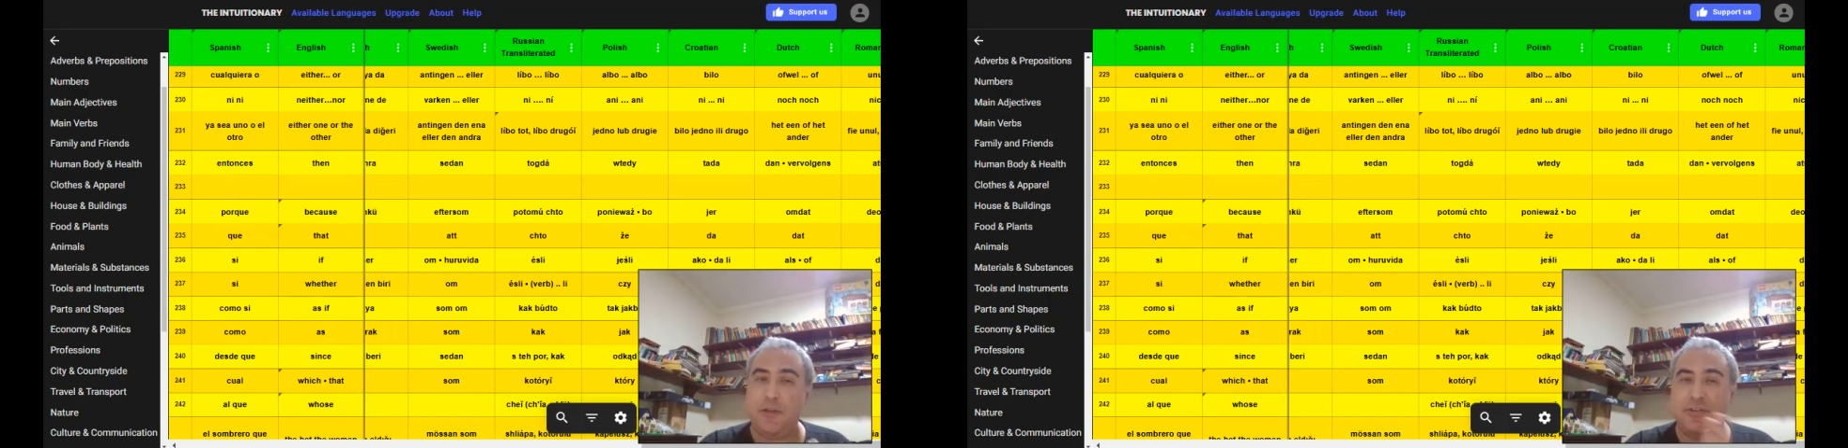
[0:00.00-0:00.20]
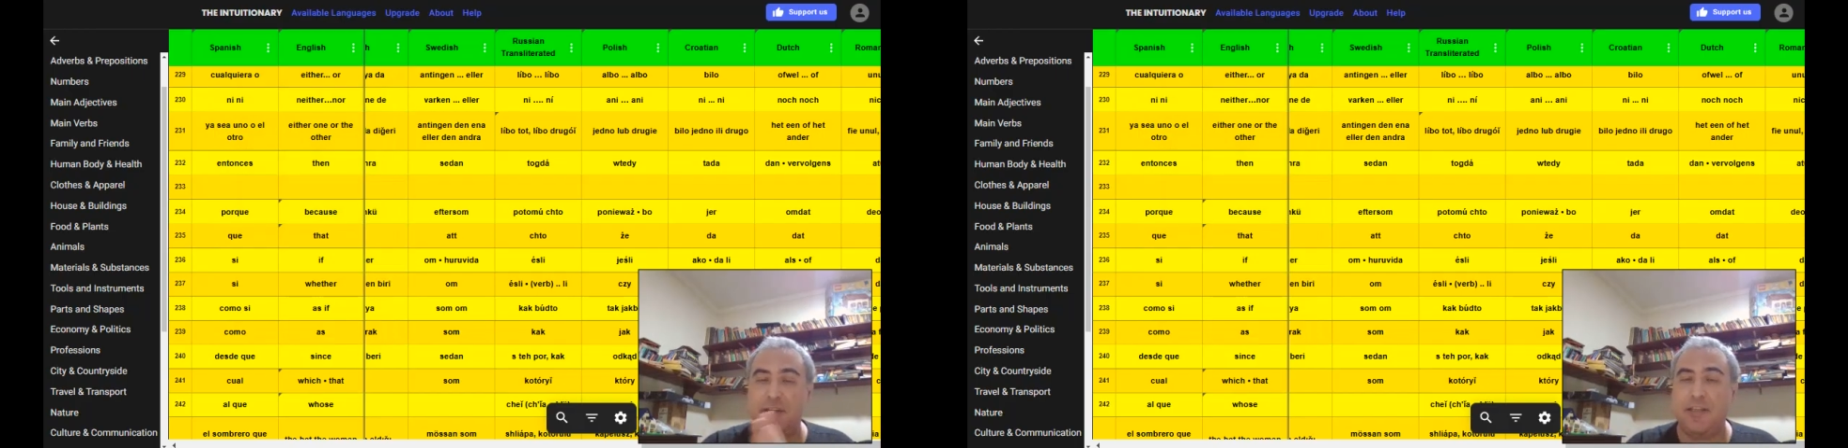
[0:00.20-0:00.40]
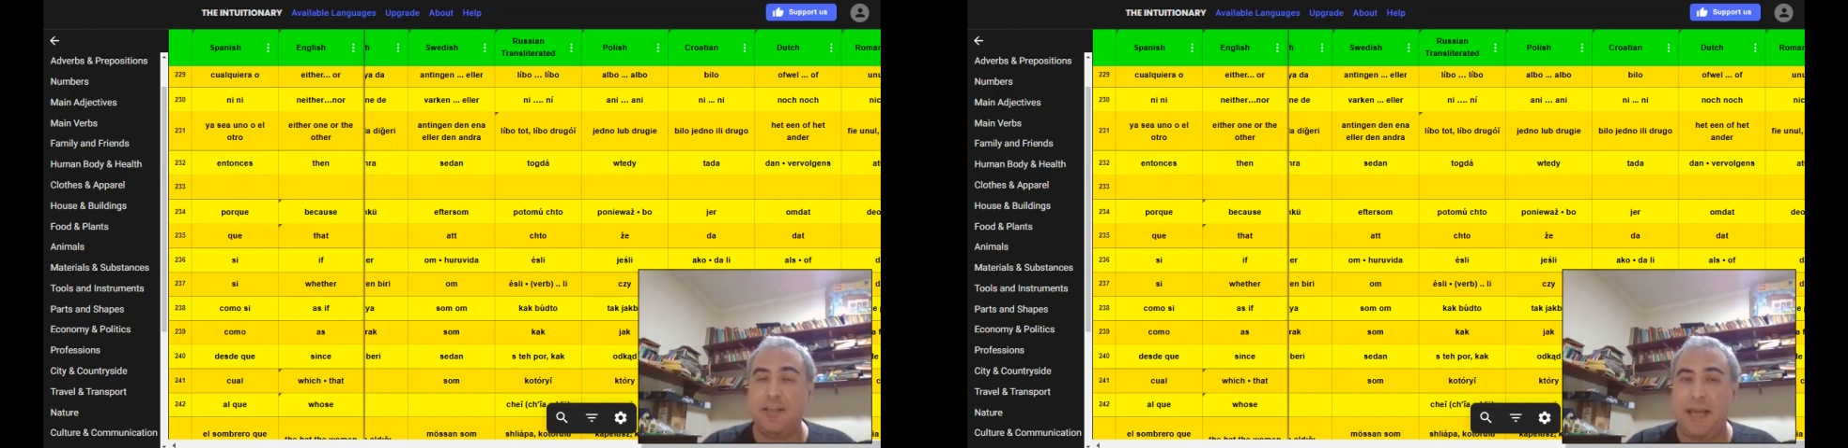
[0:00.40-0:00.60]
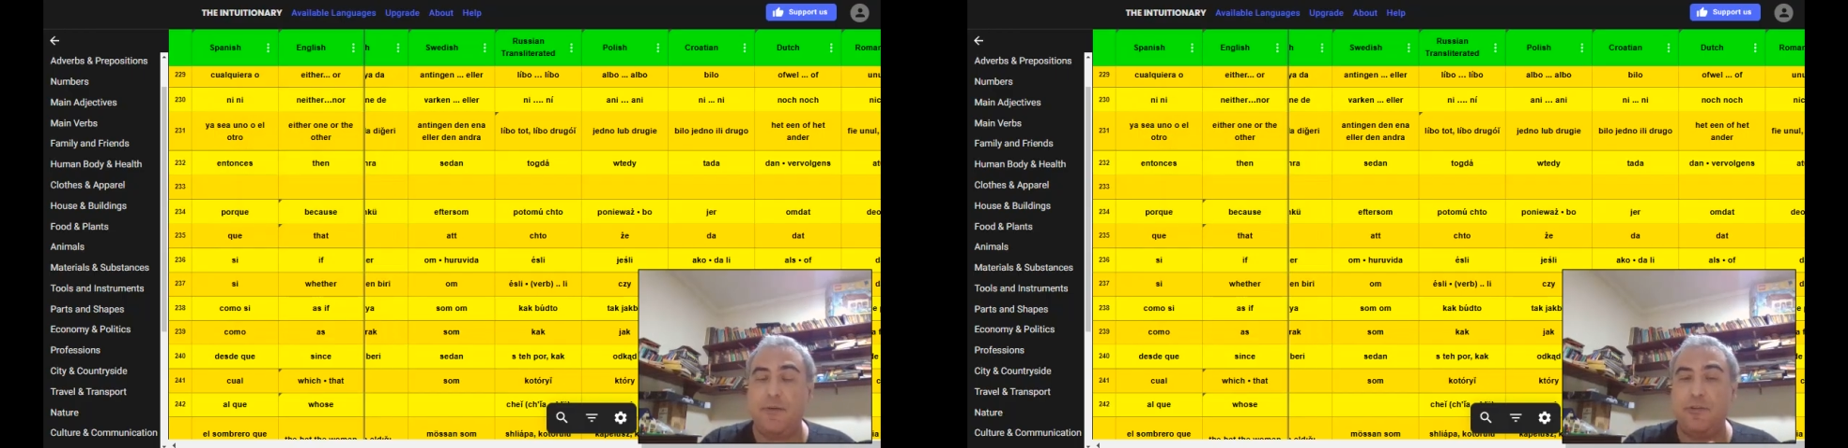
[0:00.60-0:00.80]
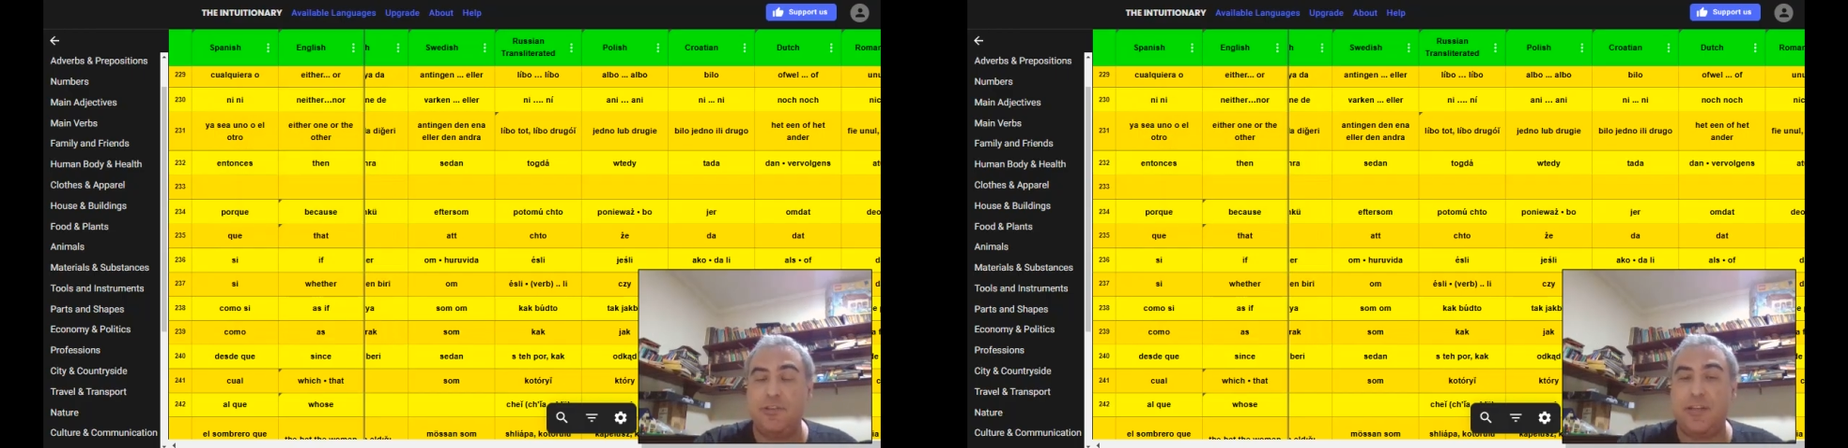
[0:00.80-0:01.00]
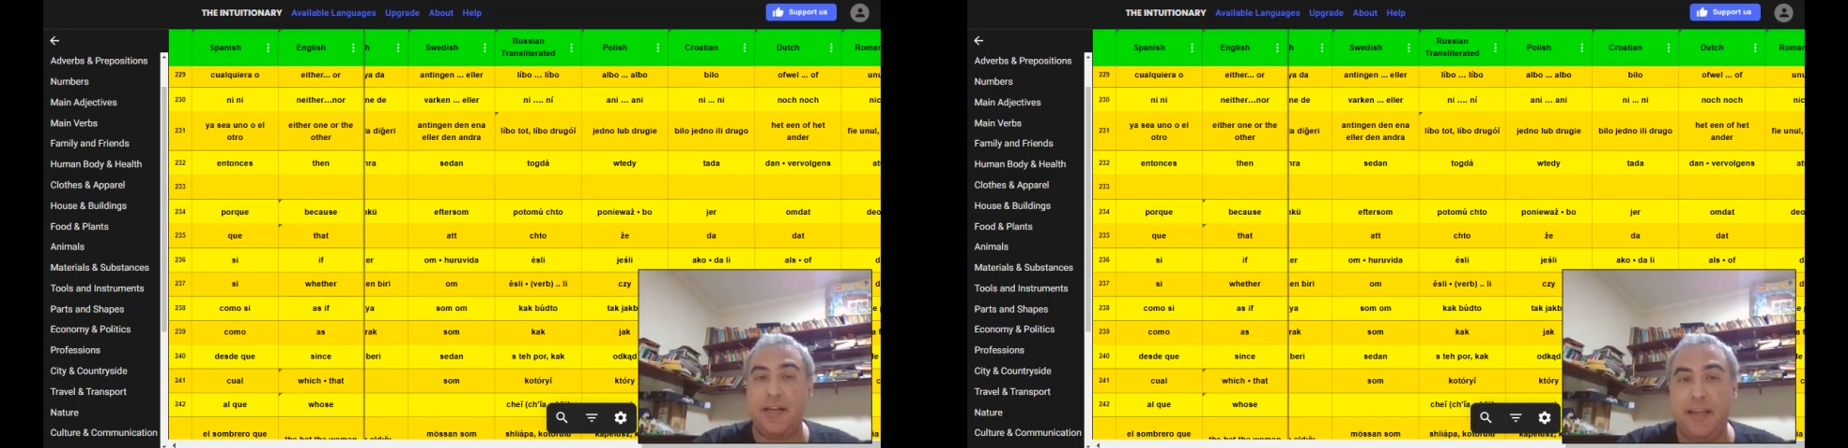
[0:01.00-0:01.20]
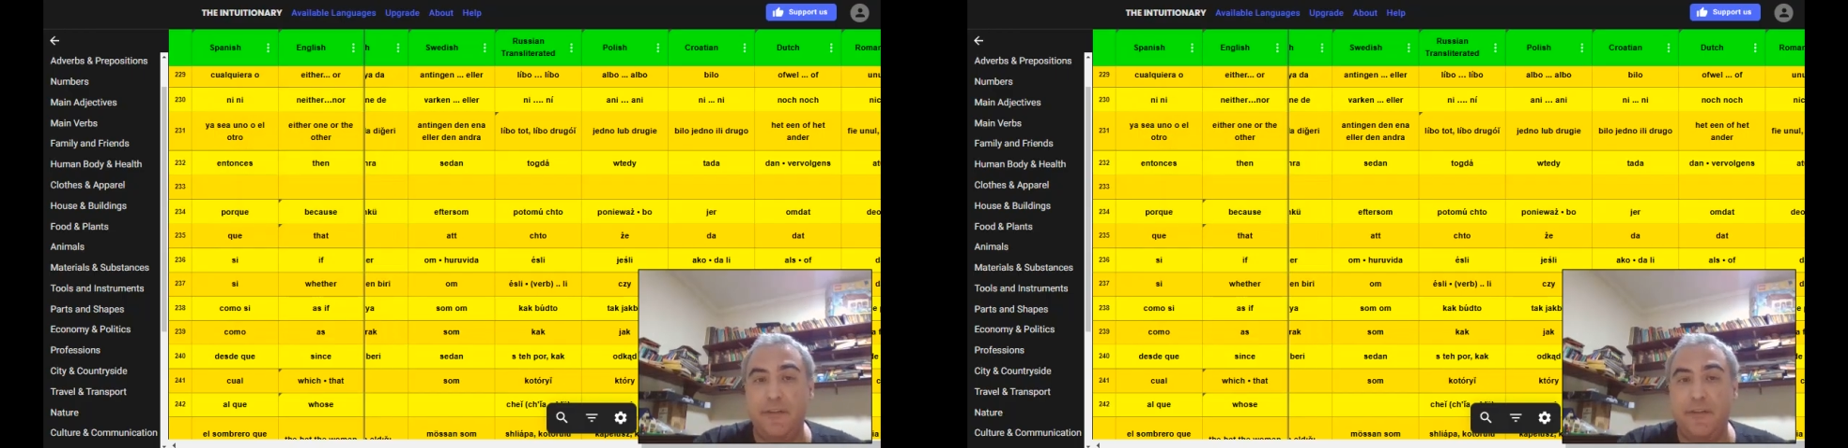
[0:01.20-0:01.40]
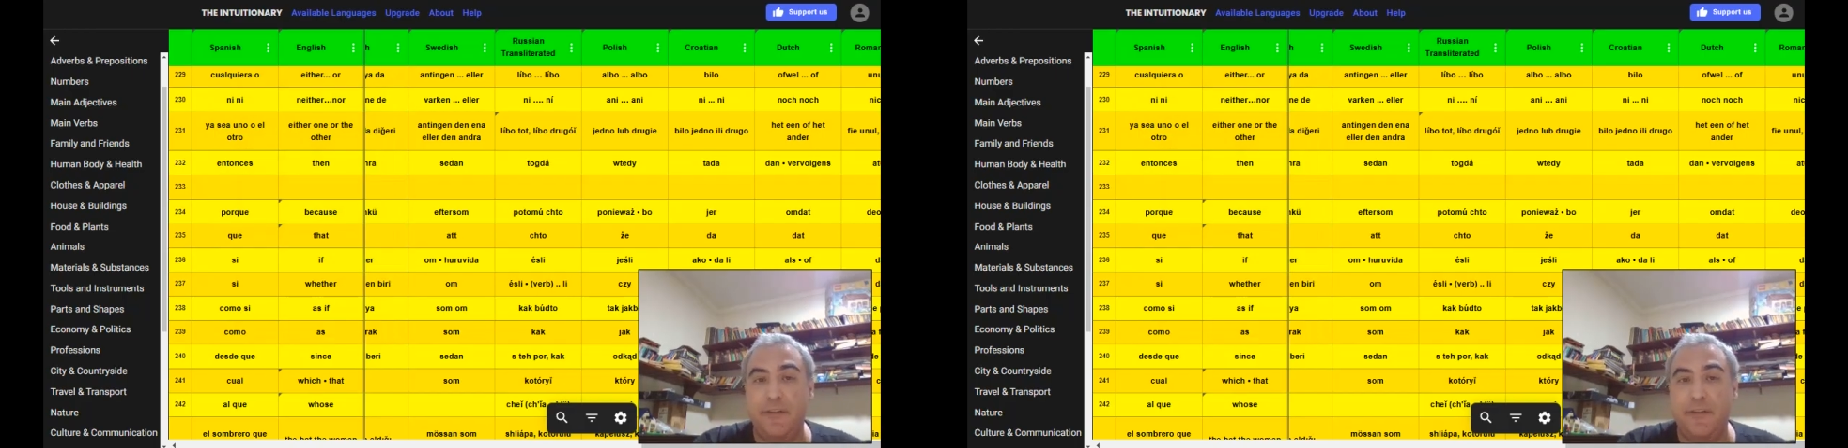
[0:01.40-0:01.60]
to certain languages are
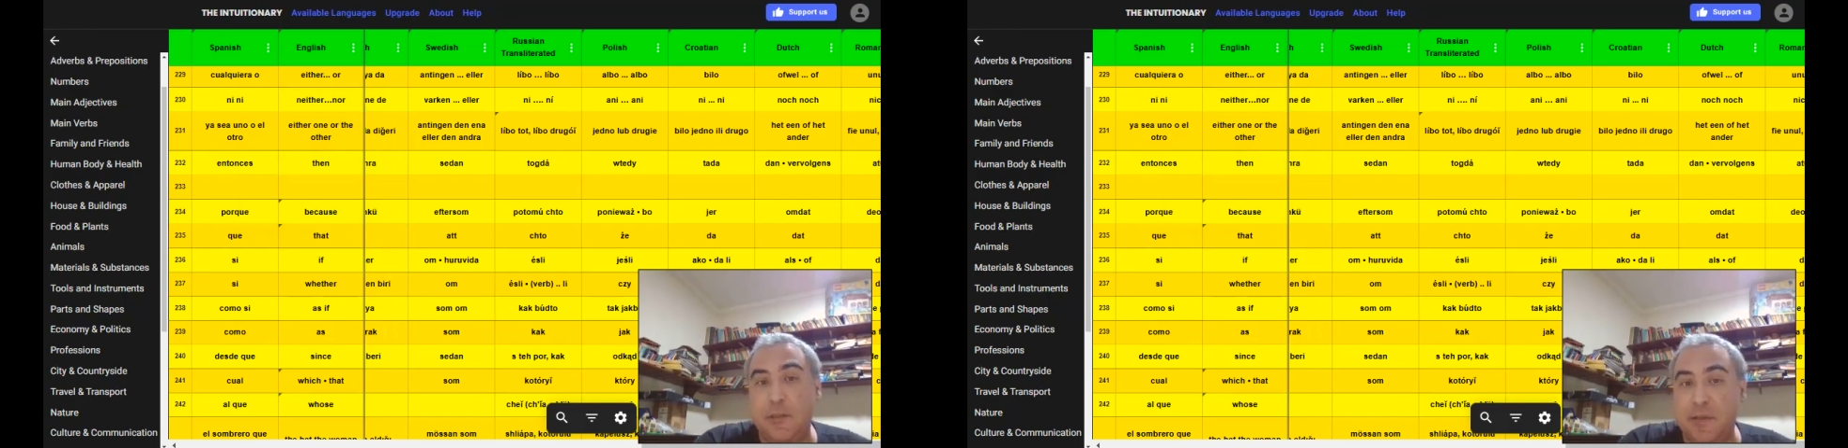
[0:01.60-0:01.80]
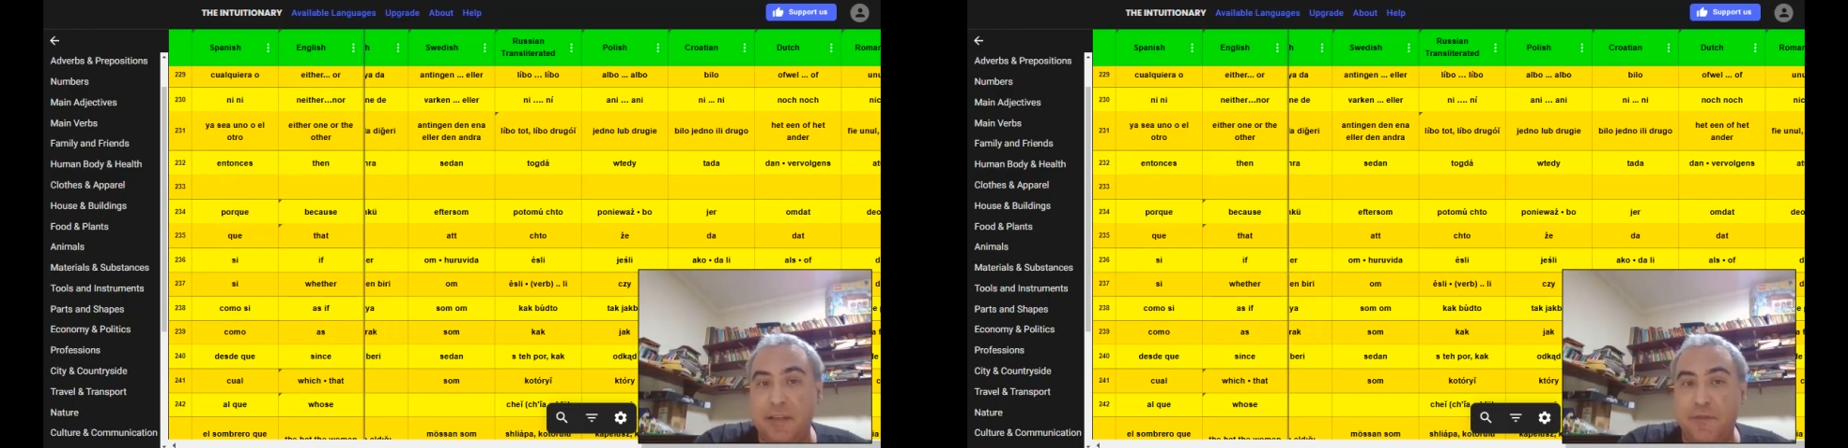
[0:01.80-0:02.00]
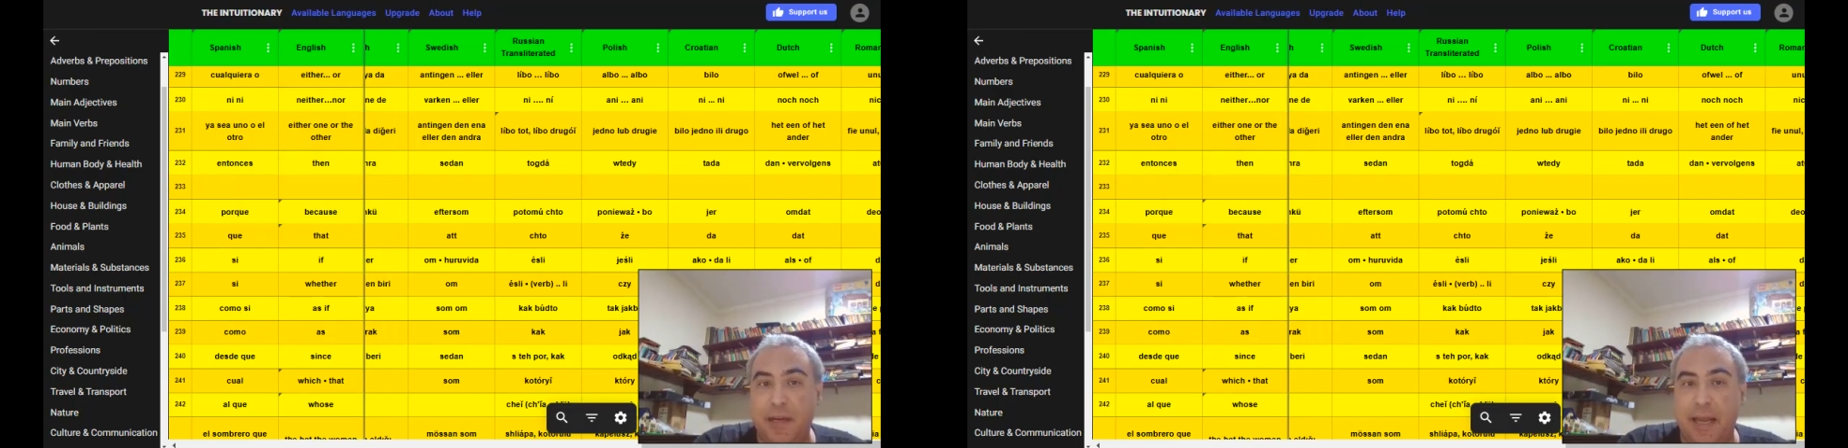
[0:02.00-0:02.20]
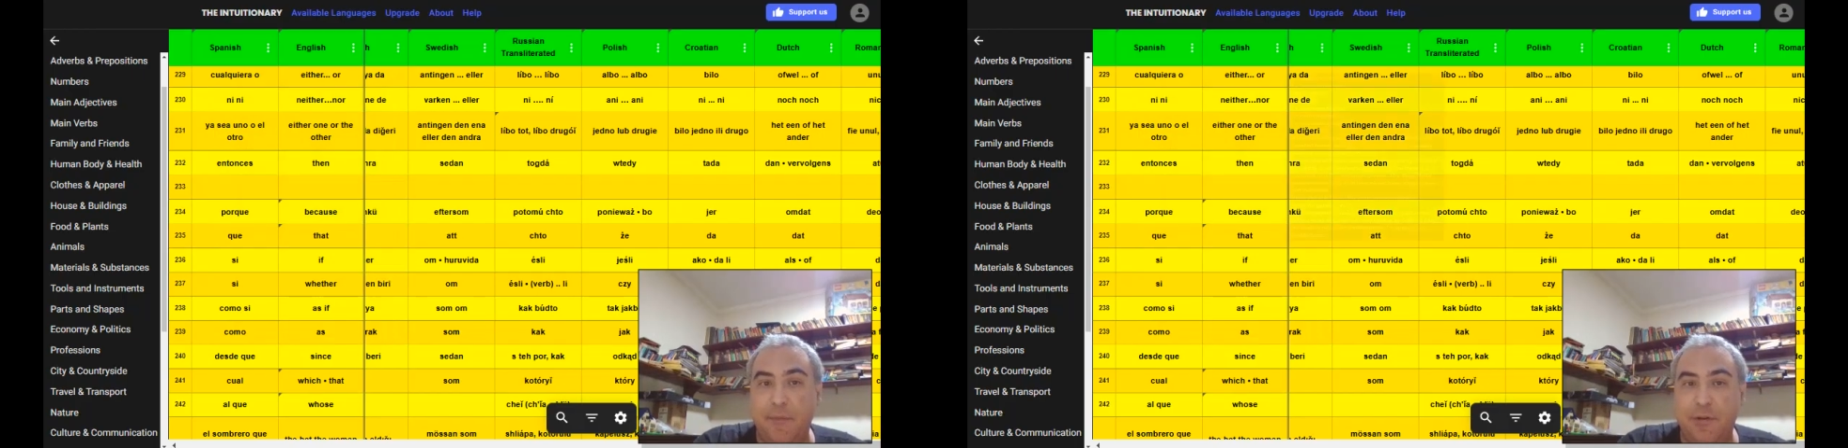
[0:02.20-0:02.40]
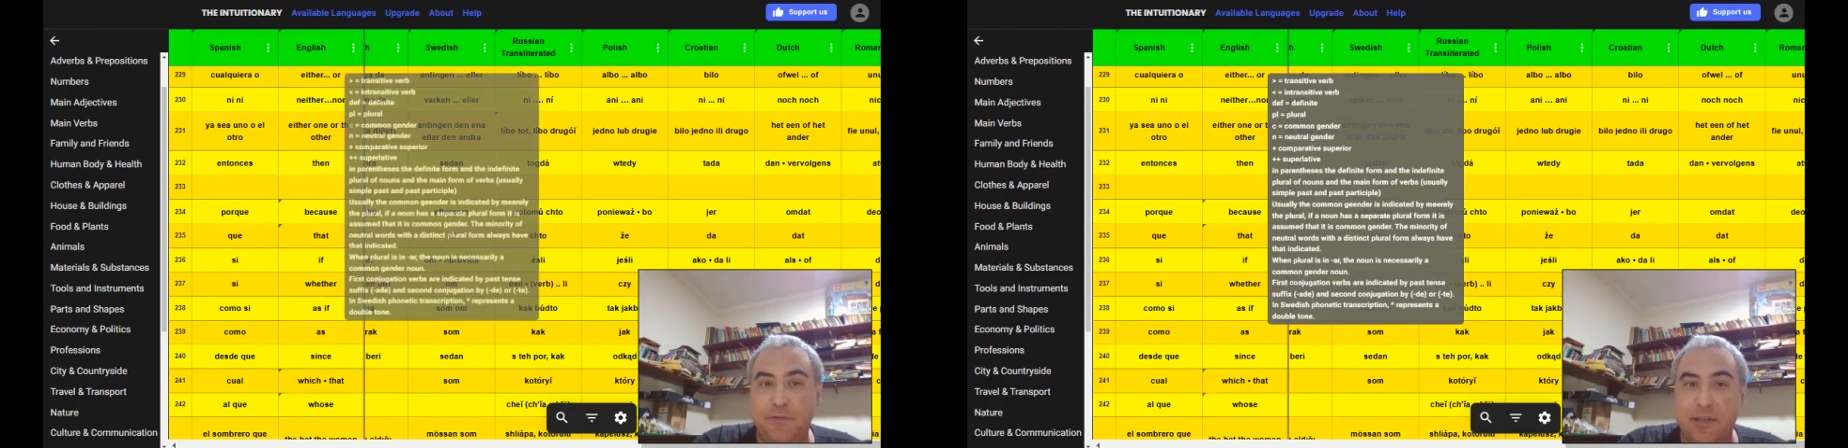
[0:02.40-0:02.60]
given in the specific language.